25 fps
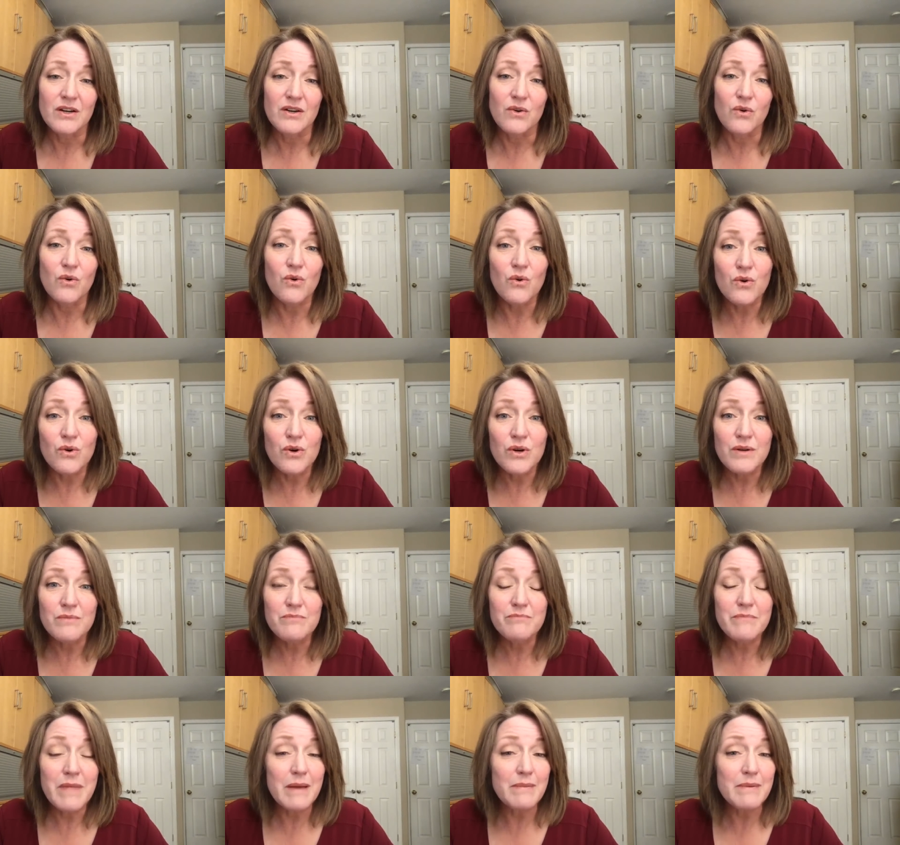
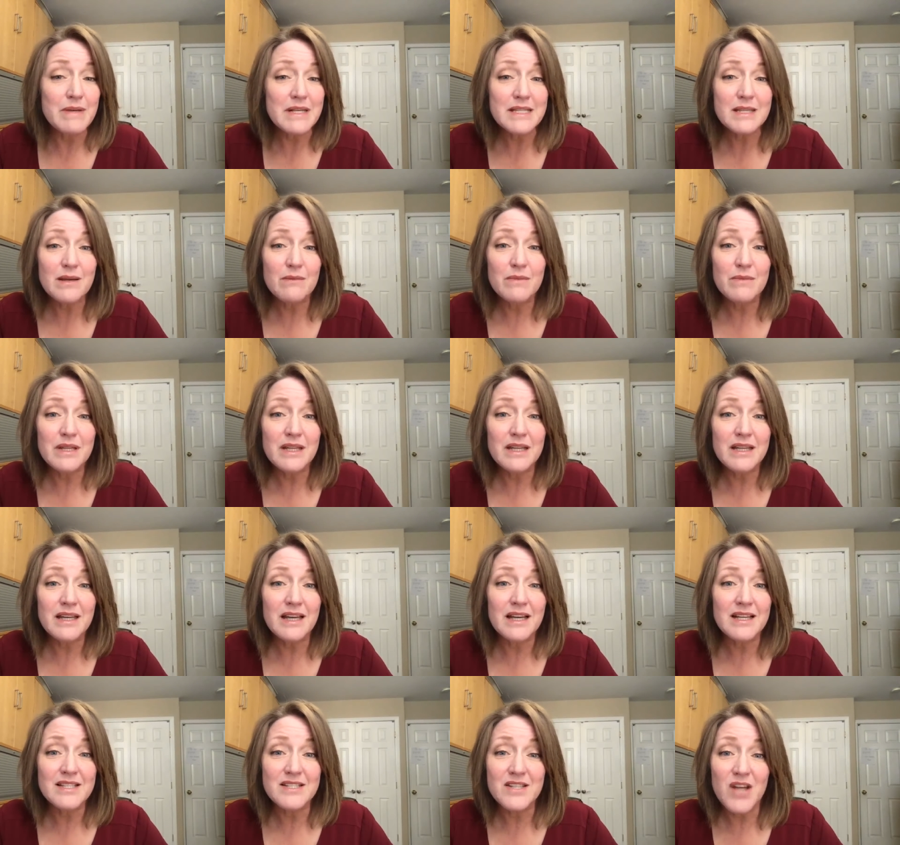or maybe
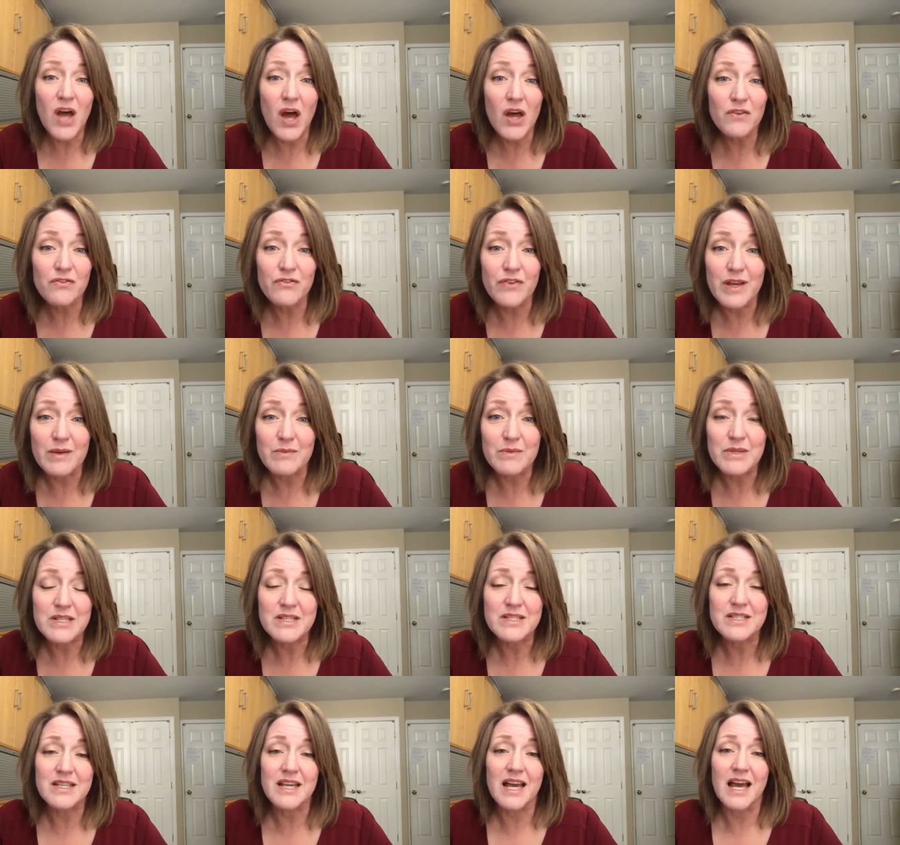somebody as not
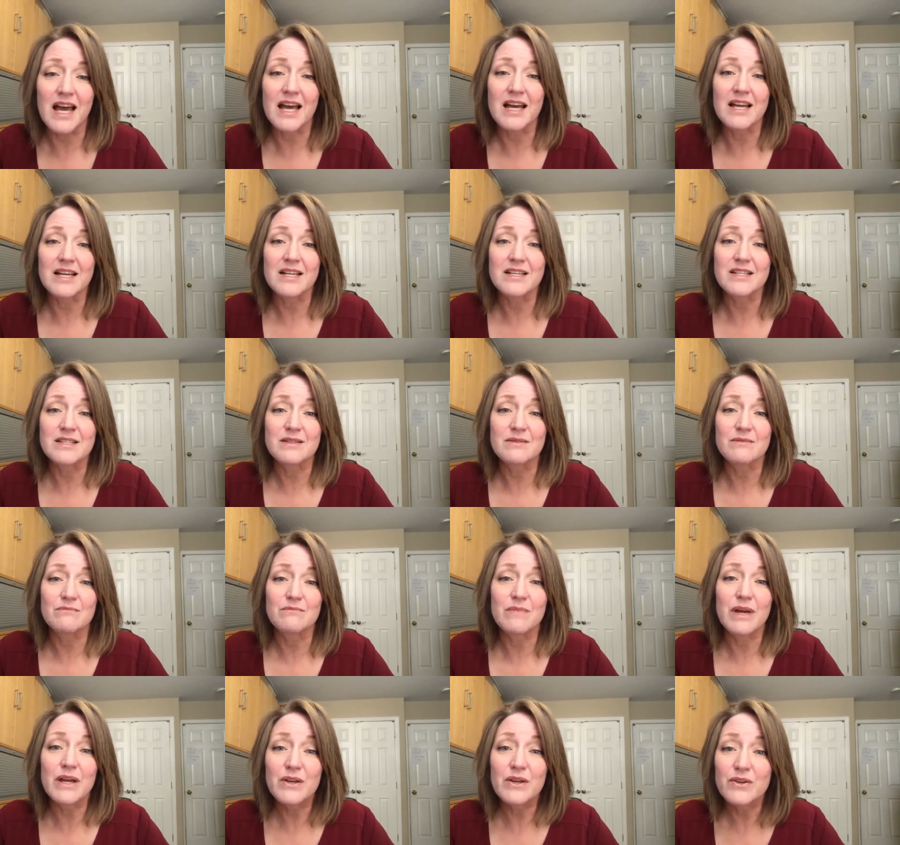famous as
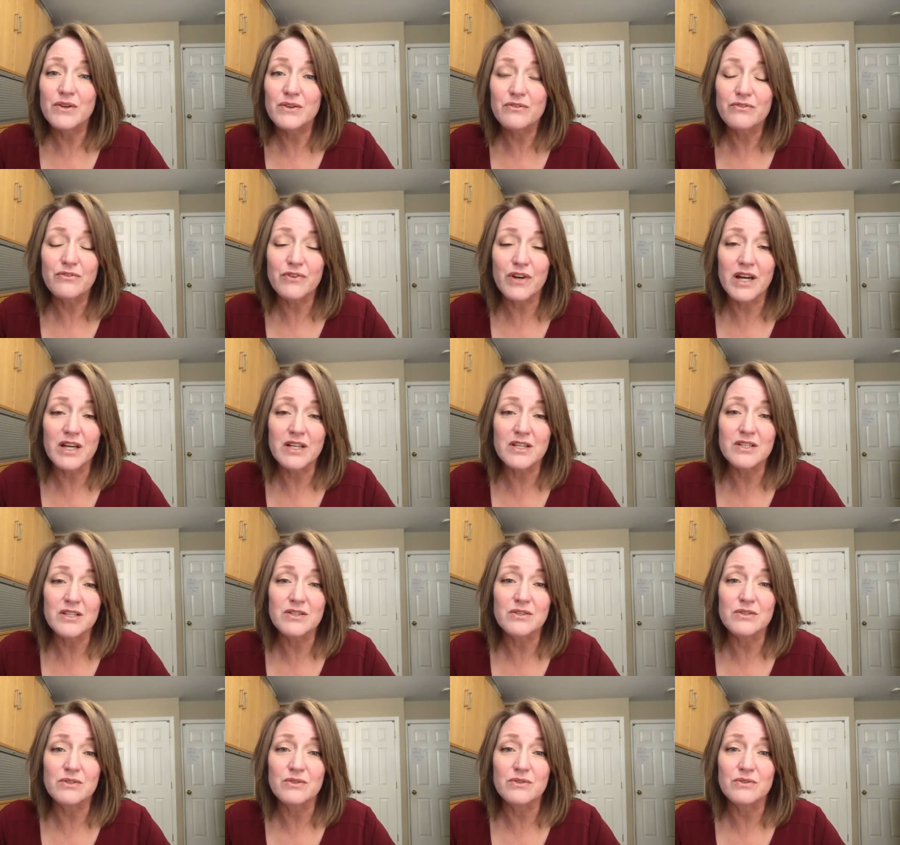my good friend
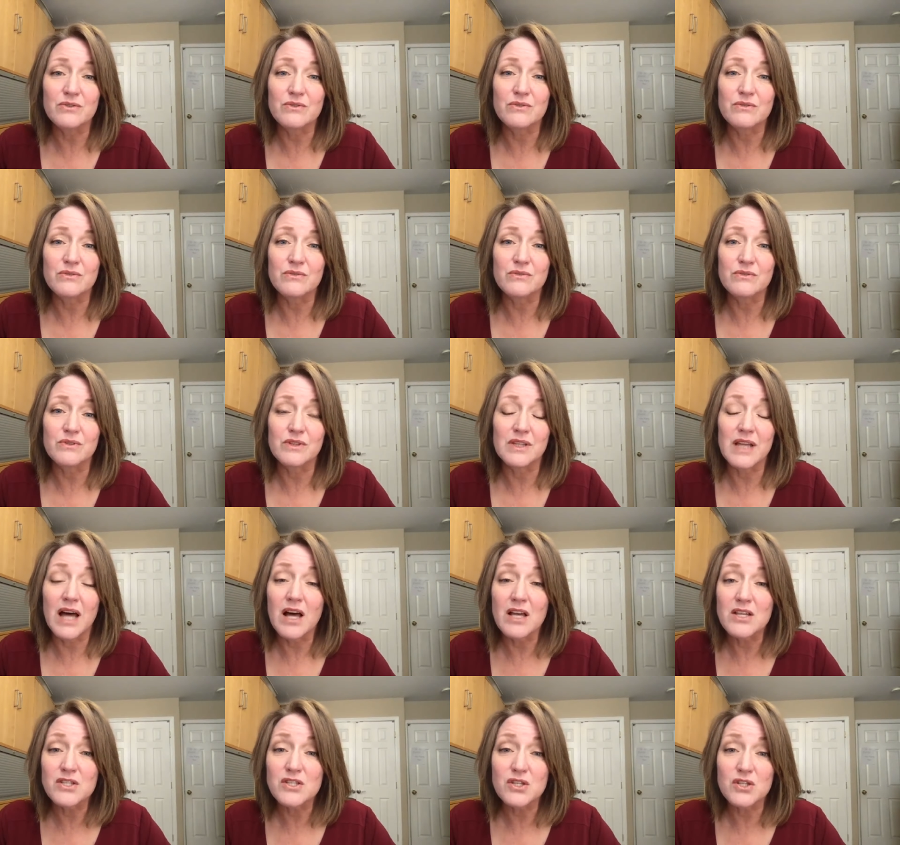who
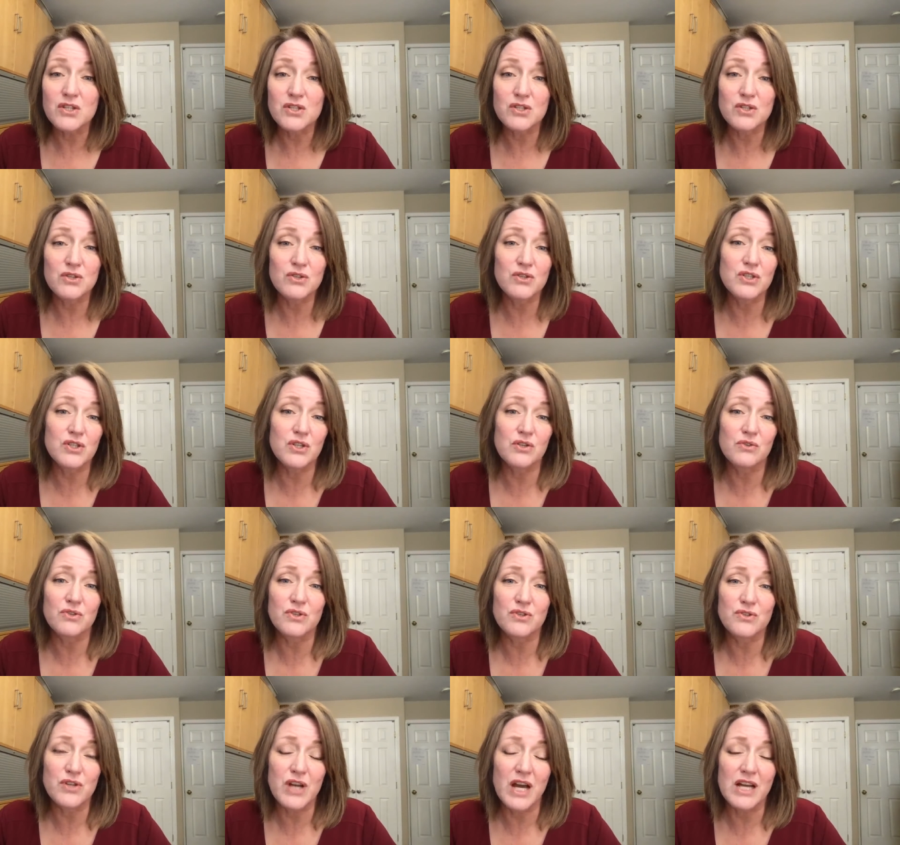lost two
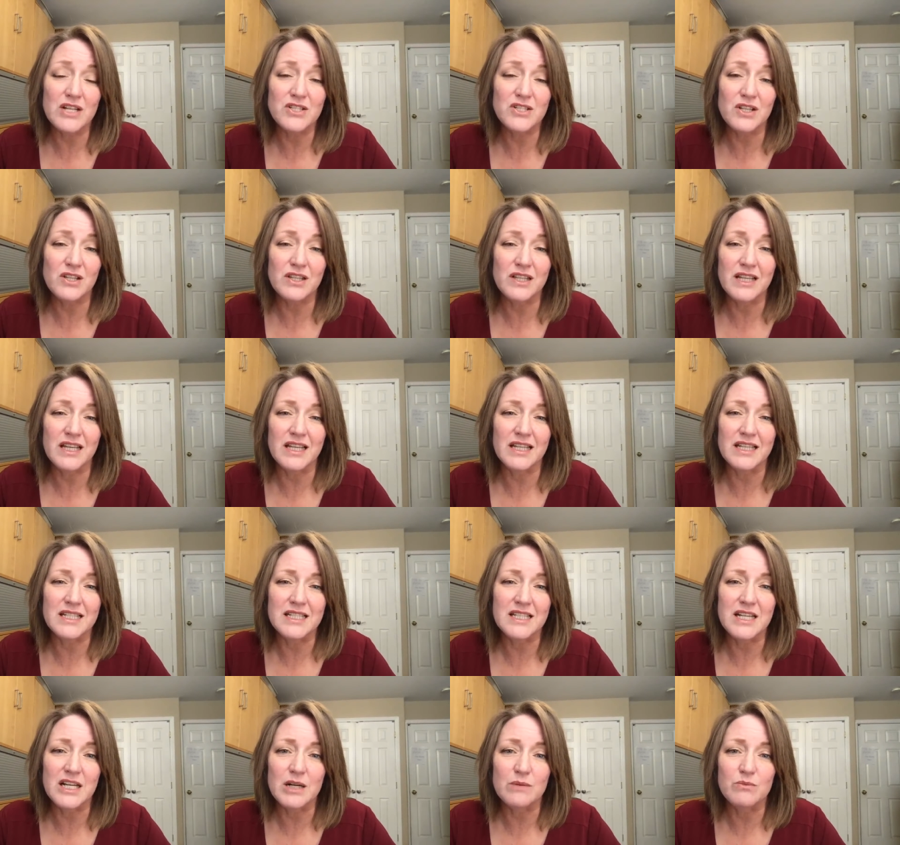children tragically in
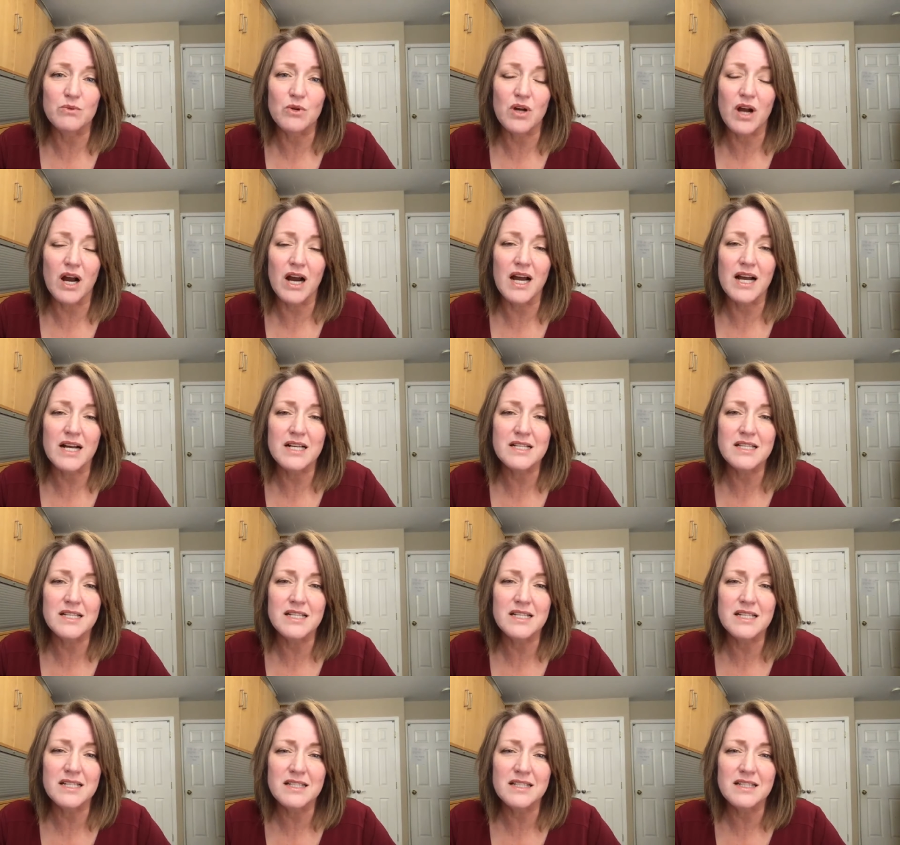a terrible car
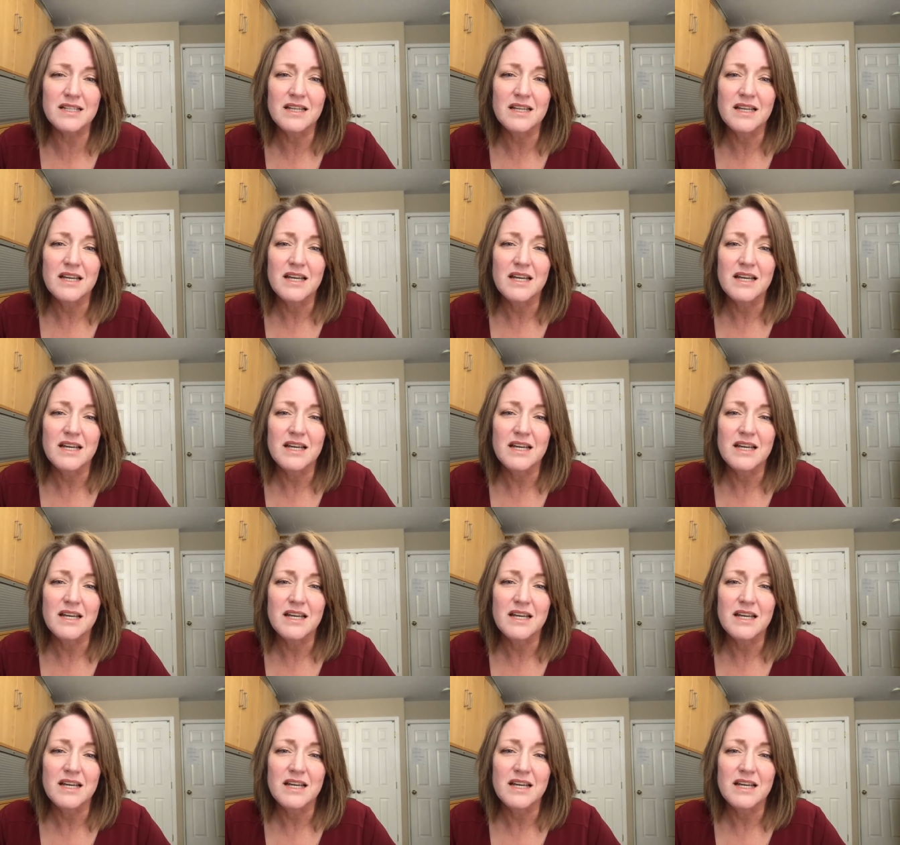accident